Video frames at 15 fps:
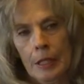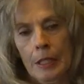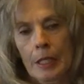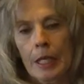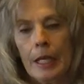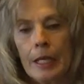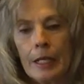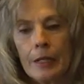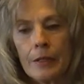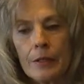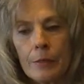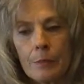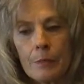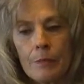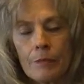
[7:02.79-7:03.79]

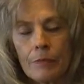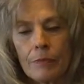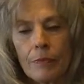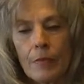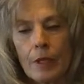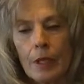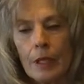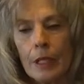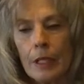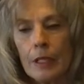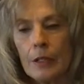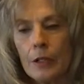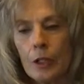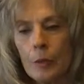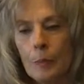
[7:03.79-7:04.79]
And
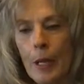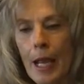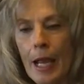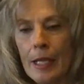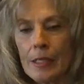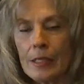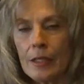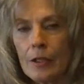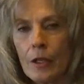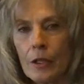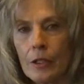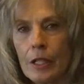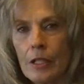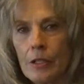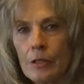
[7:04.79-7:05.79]
in your past
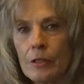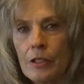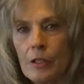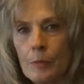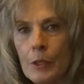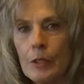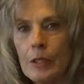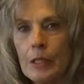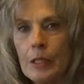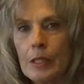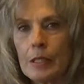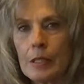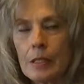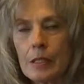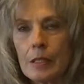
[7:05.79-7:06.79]
incarnational
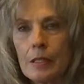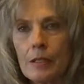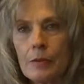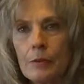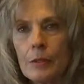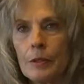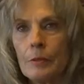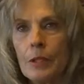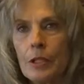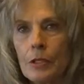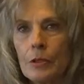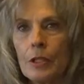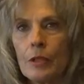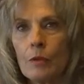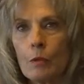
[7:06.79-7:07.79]
experiences, we want
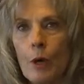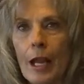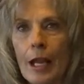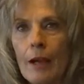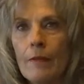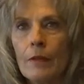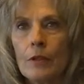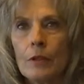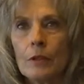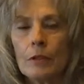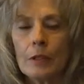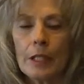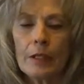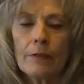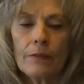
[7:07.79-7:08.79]
to unravel
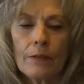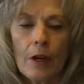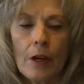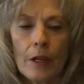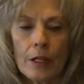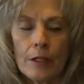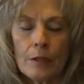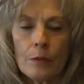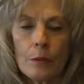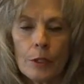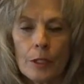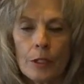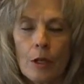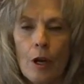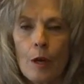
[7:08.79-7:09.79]
and find where
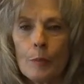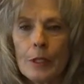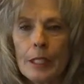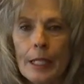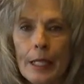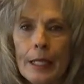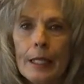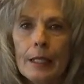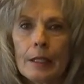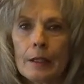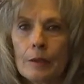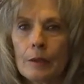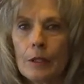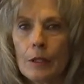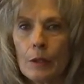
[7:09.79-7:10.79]
it all began.
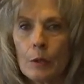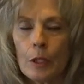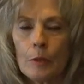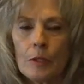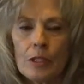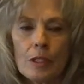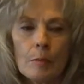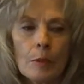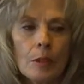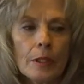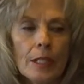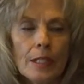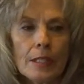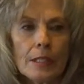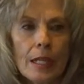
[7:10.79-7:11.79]
You know, where was the
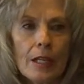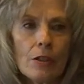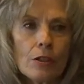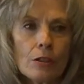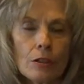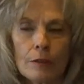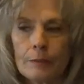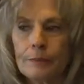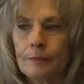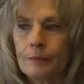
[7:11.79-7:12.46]
molestation?